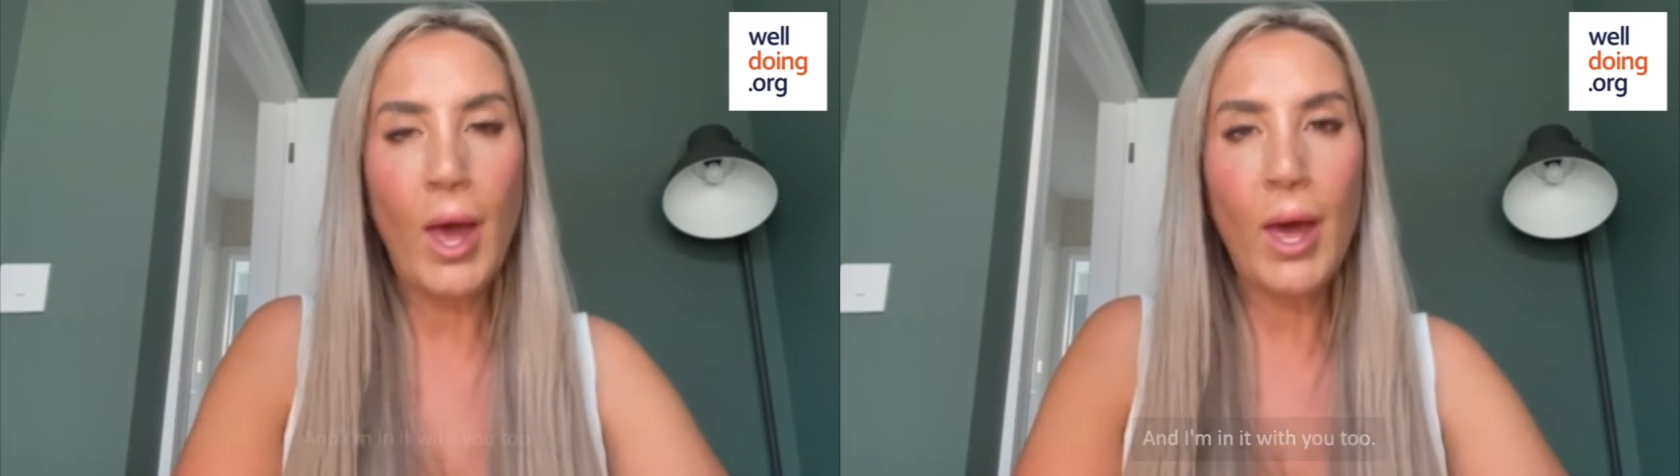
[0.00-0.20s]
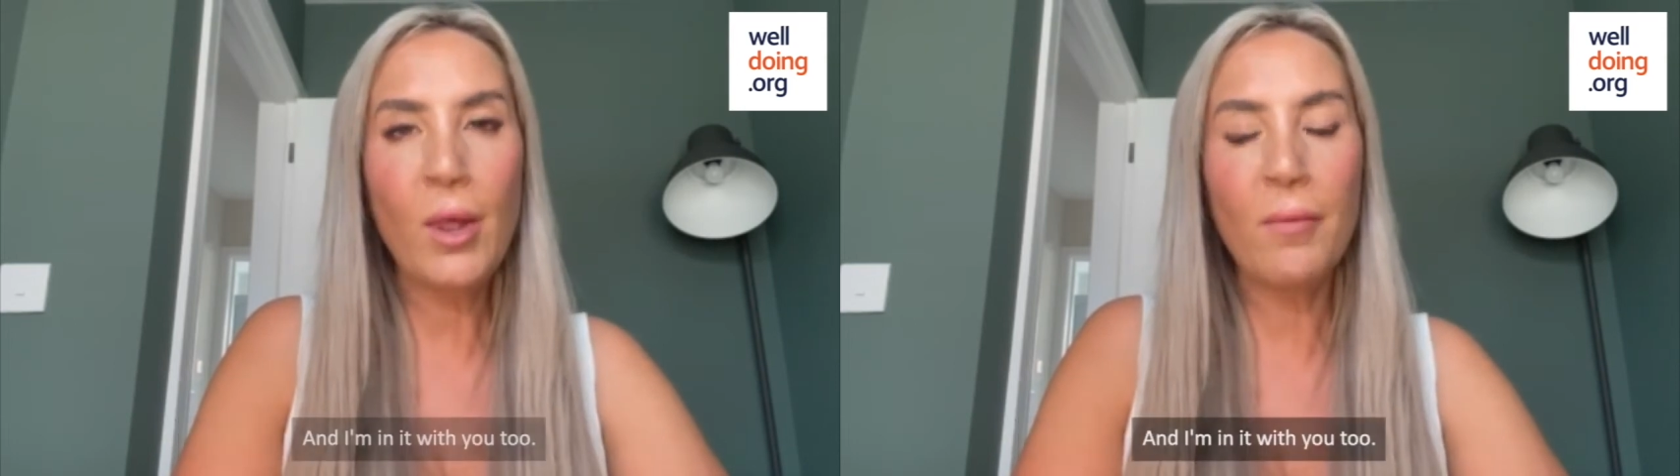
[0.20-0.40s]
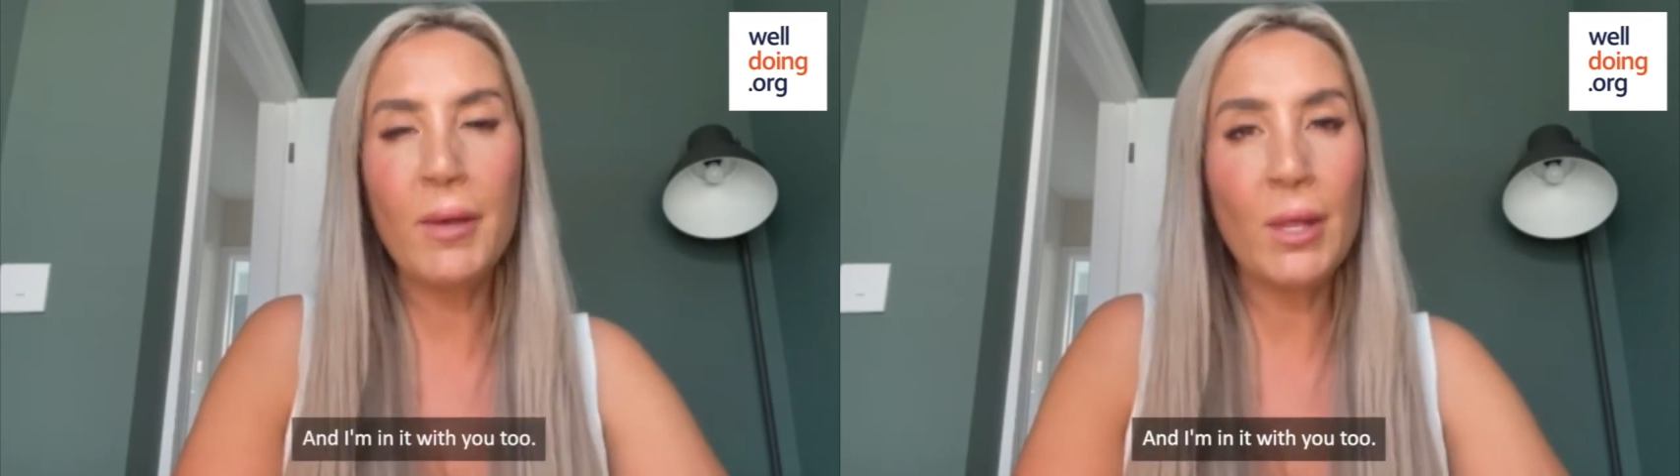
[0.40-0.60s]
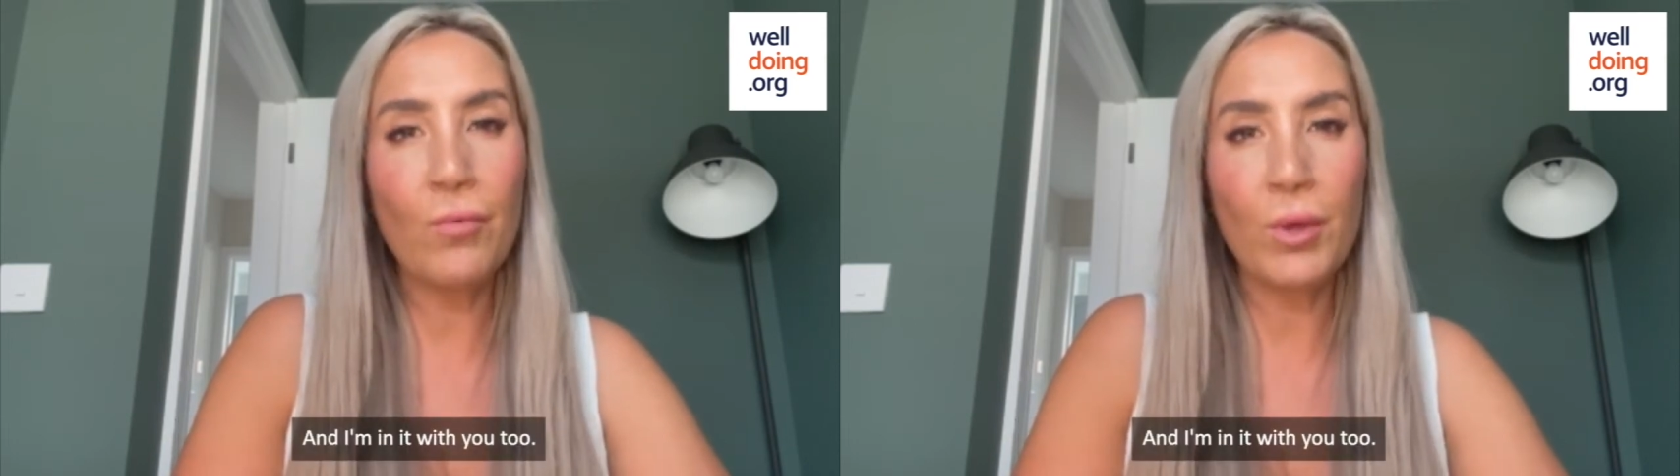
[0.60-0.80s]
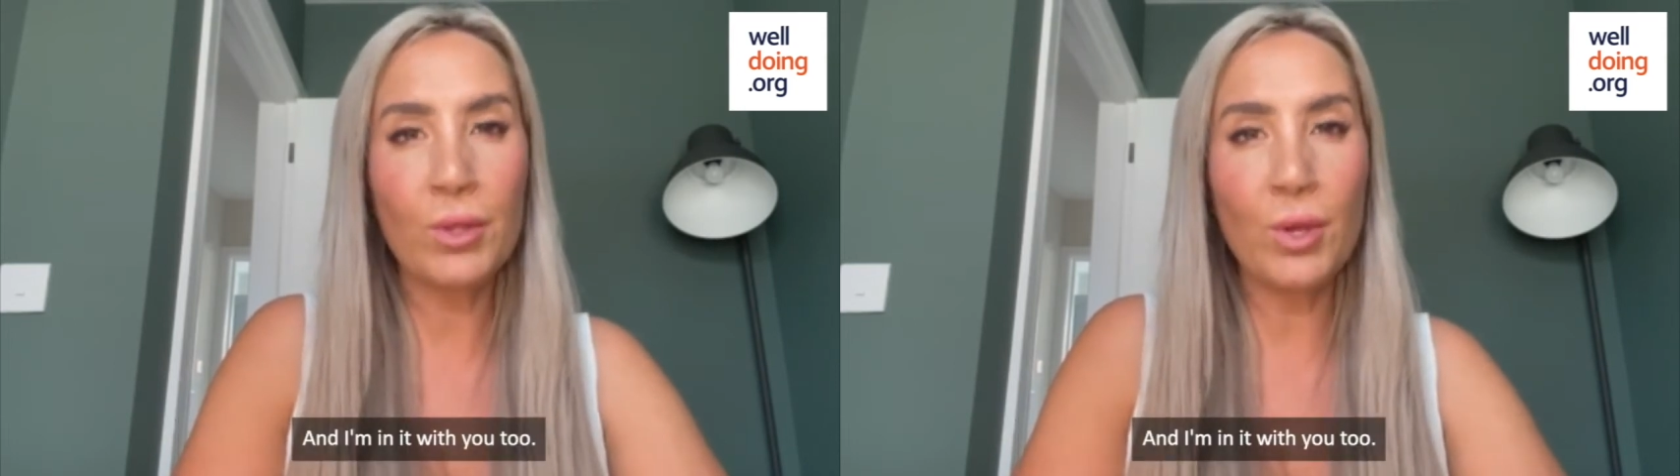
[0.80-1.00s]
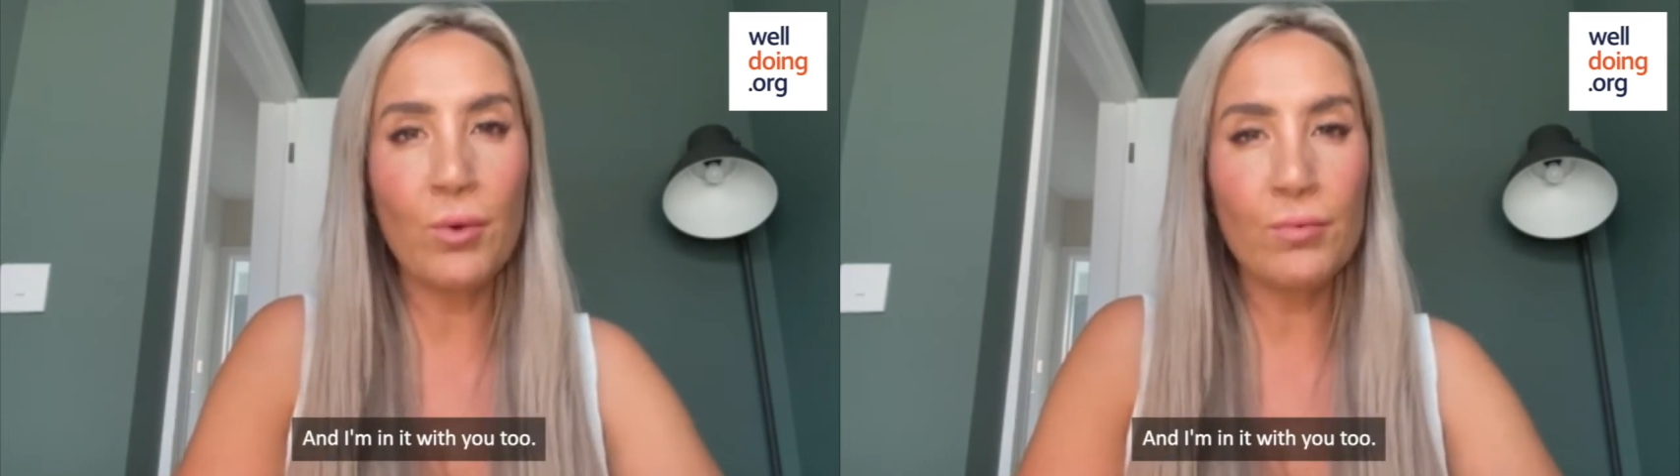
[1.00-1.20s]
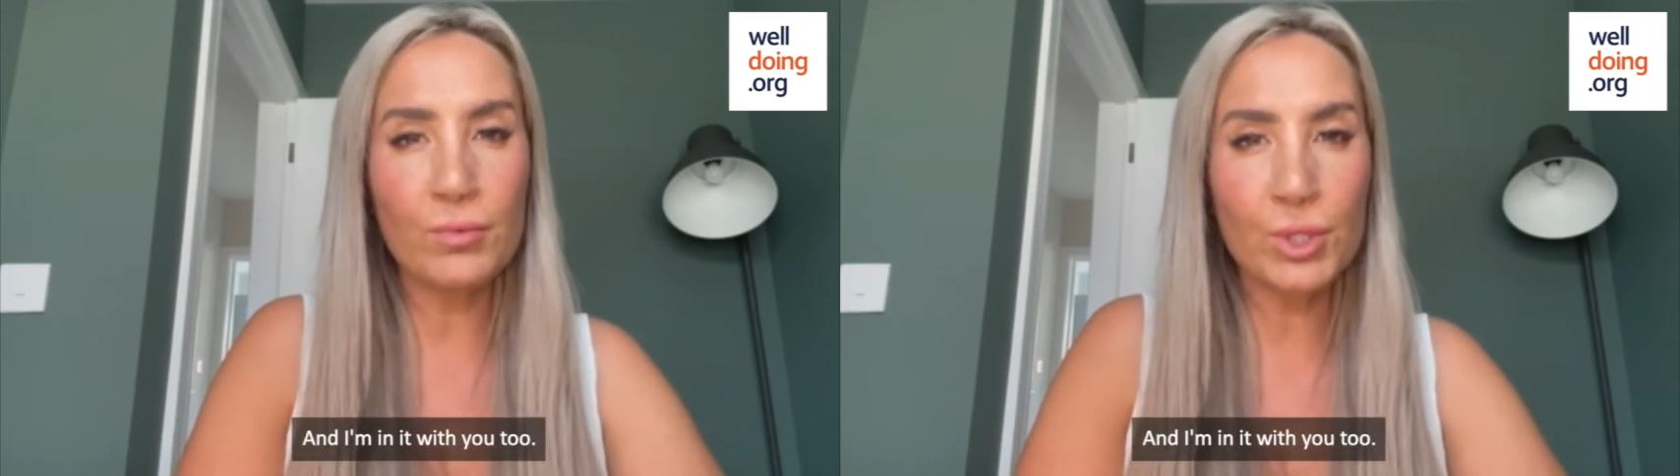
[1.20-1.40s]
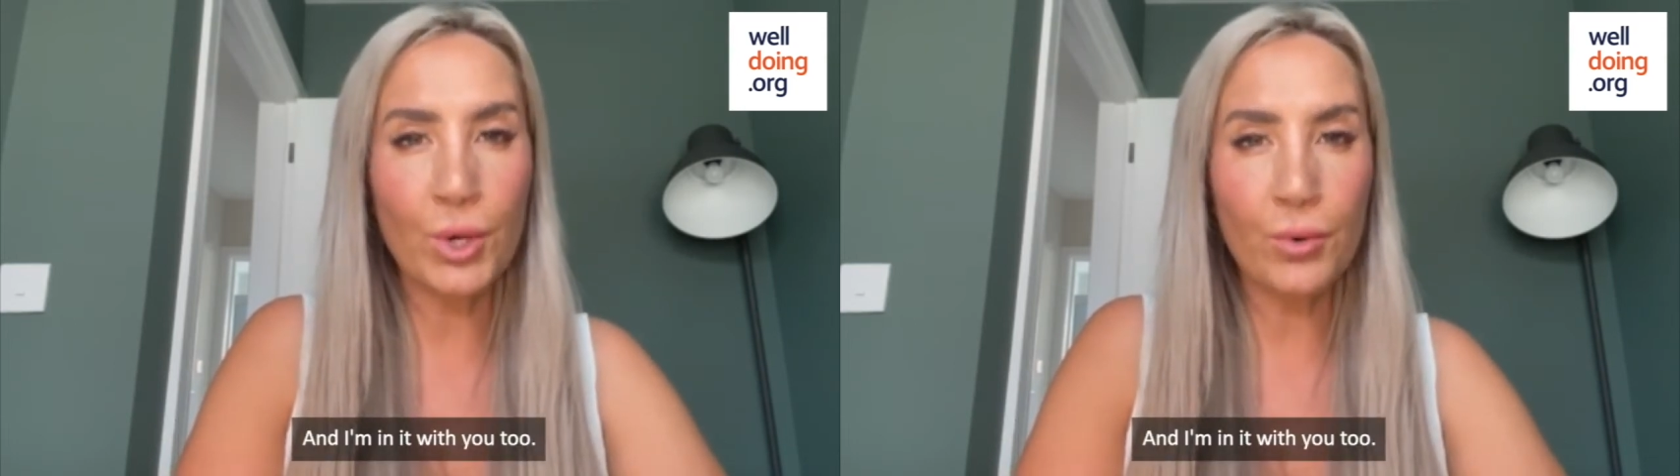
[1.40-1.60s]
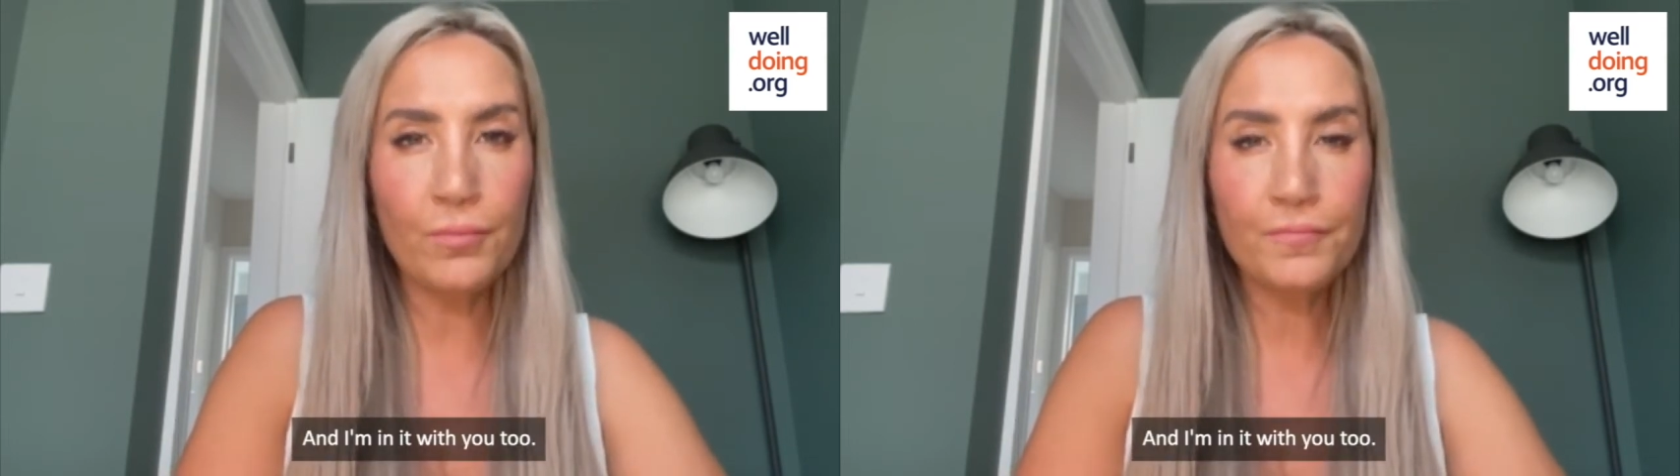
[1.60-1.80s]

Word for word: and I'm in it with you too.